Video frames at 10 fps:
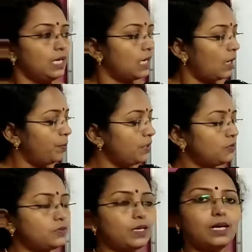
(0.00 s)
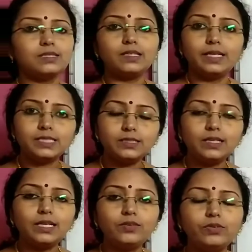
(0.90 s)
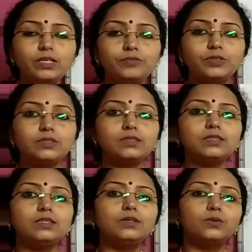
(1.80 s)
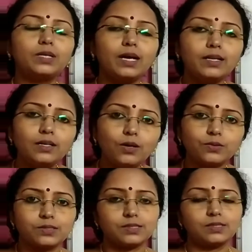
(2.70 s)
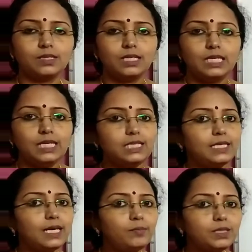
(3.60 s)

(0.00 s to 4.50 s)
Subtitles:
Coming to translational level, if it is in eukaryotes, it can be